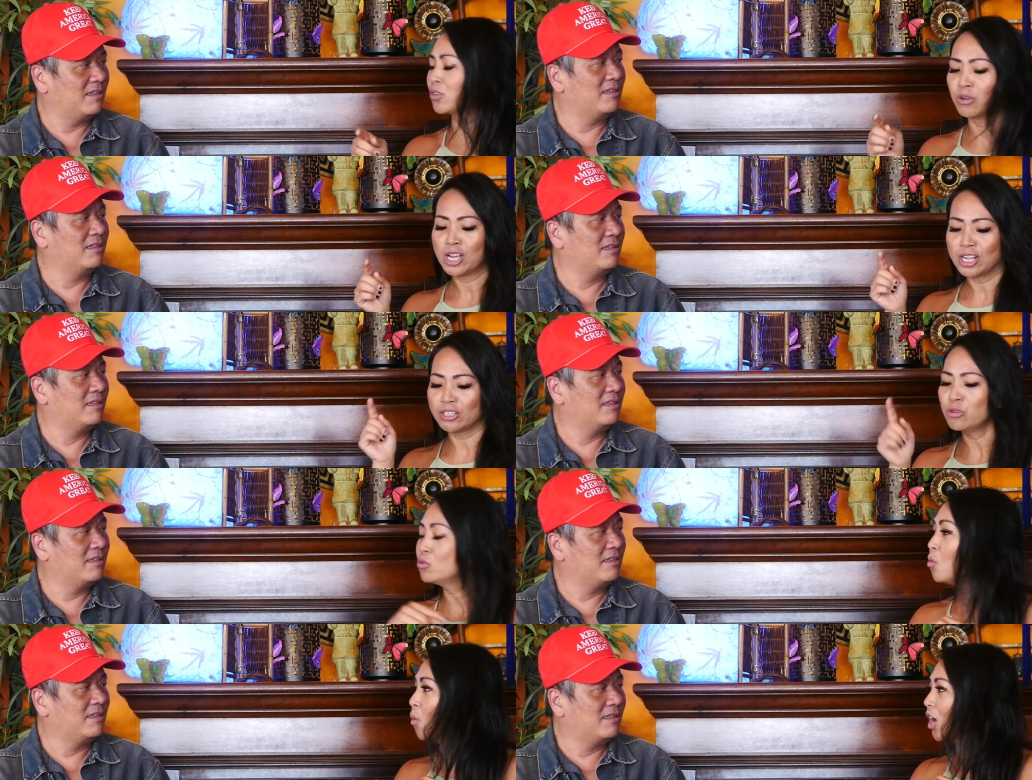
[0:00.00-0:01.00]
Speaker 1: mm. New
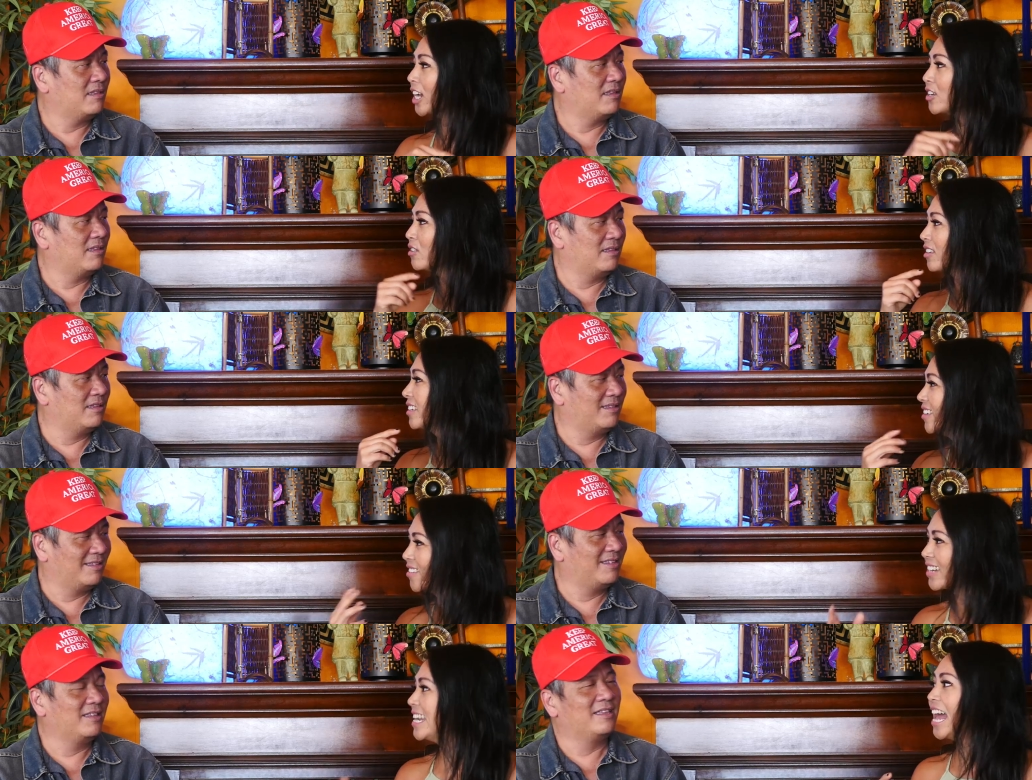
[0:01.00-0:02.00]
York, mm. you know,
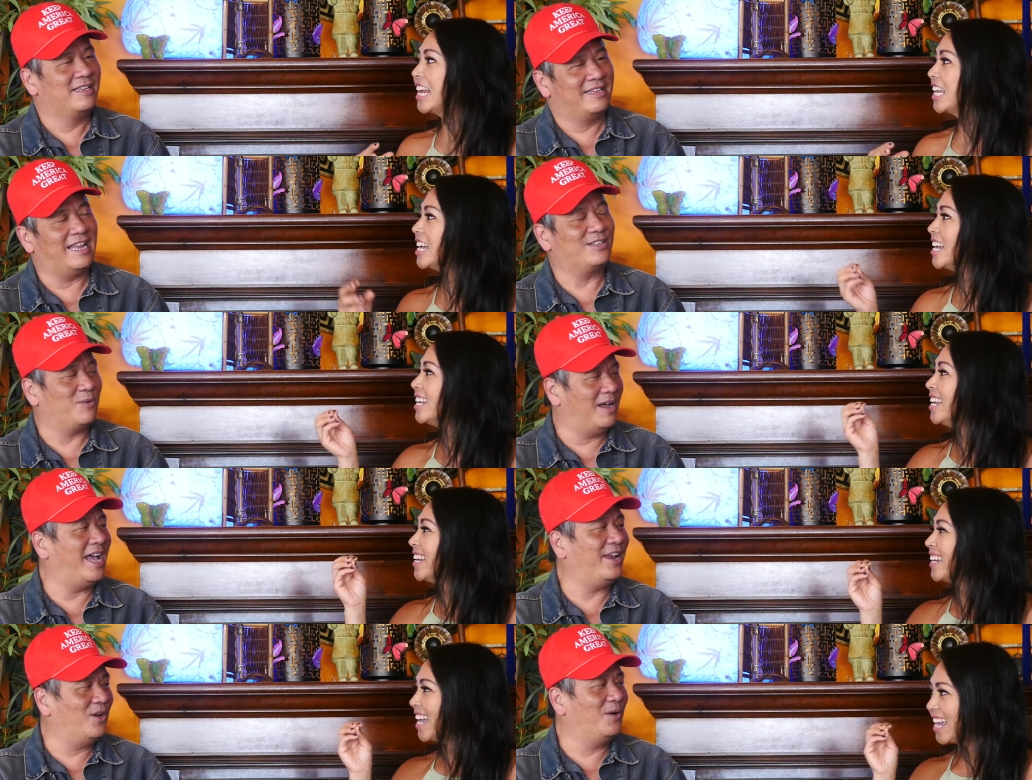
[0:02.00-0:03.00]
Connecticut." That's what I
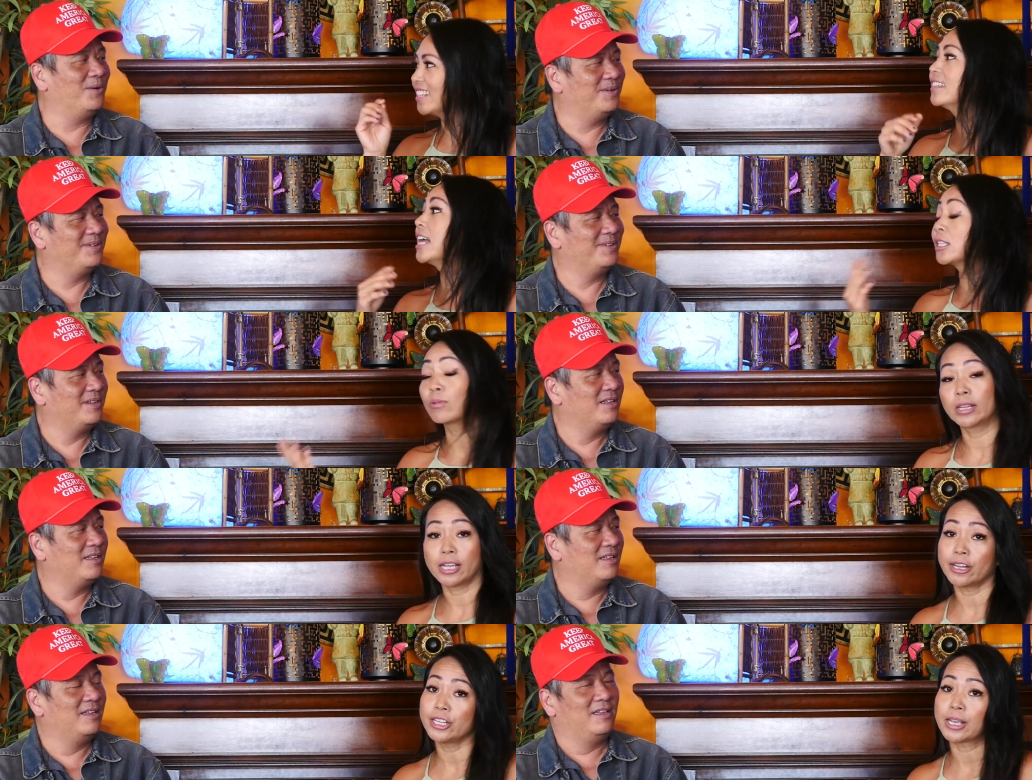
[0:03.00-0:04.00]
know. That's what they gonna
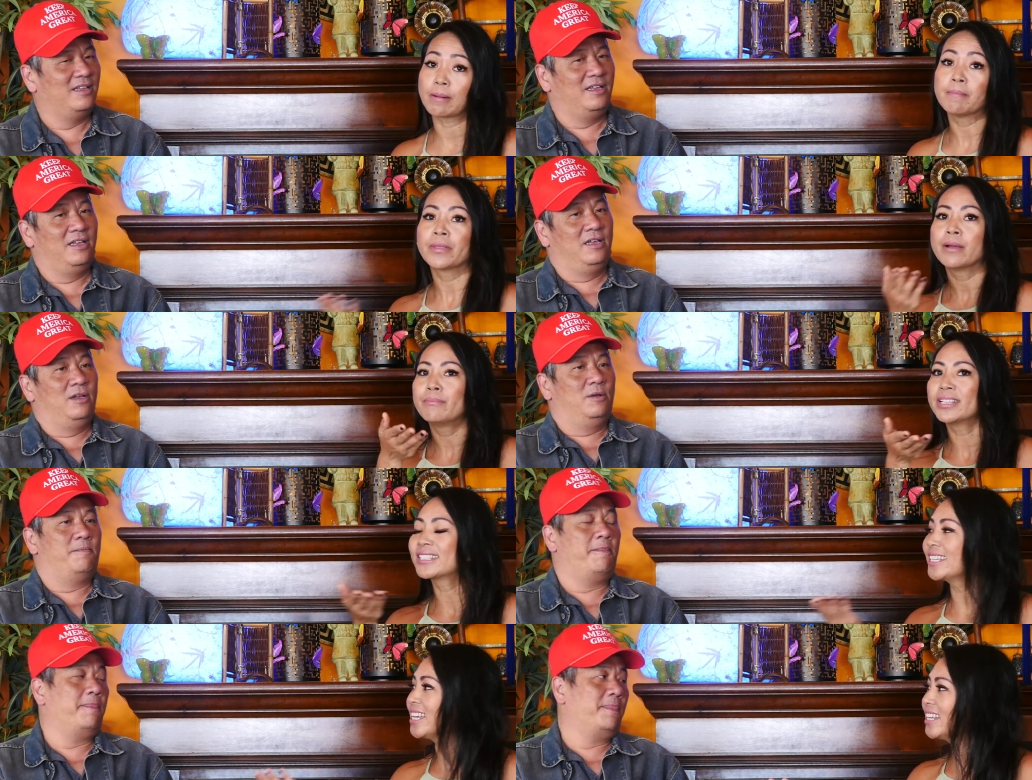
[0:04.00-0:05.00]
do. But
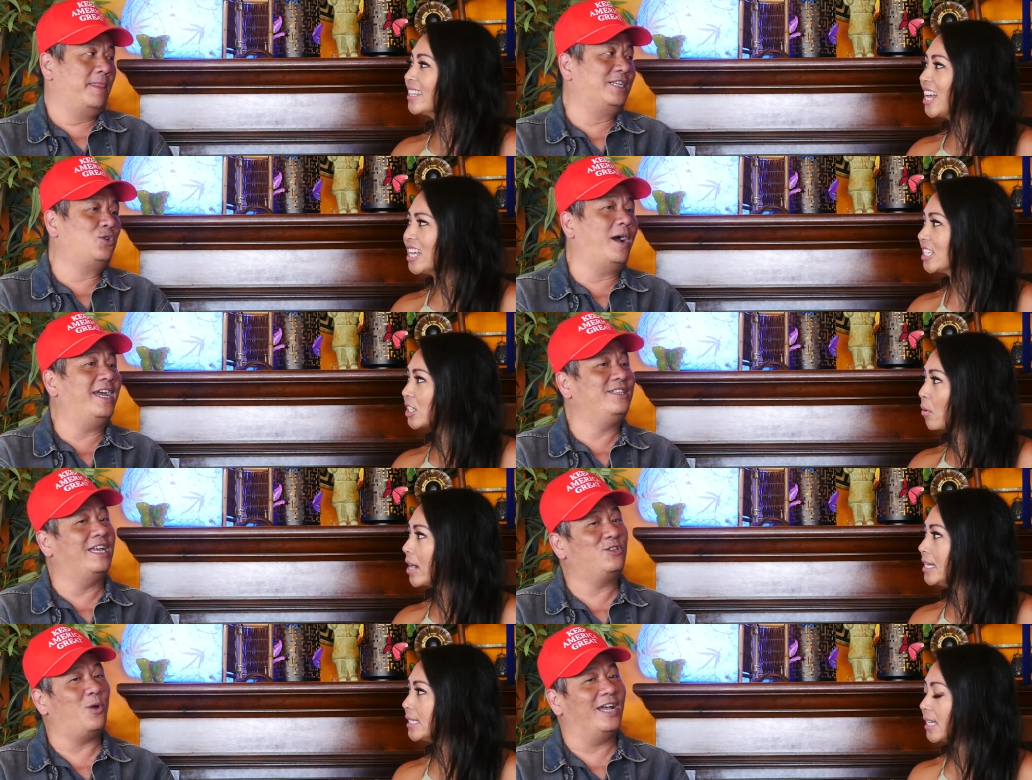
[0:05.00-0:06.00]
see, they try. They
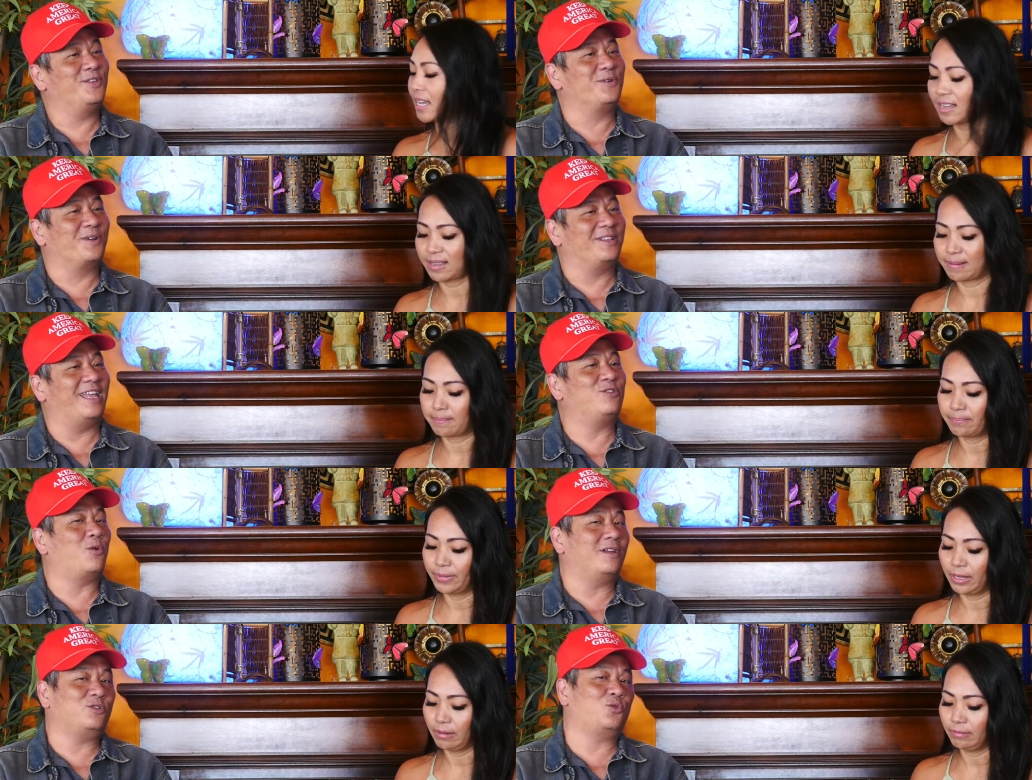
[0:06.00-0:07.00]
try
Speaker 2: to. They try
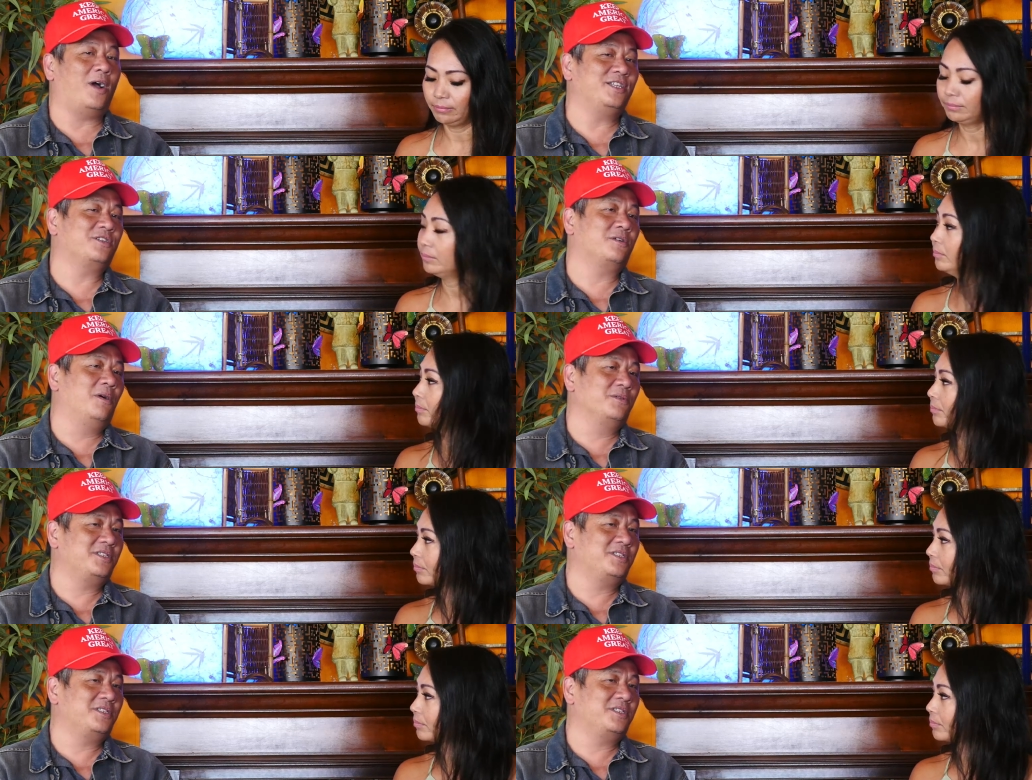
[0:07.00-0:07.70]
try to close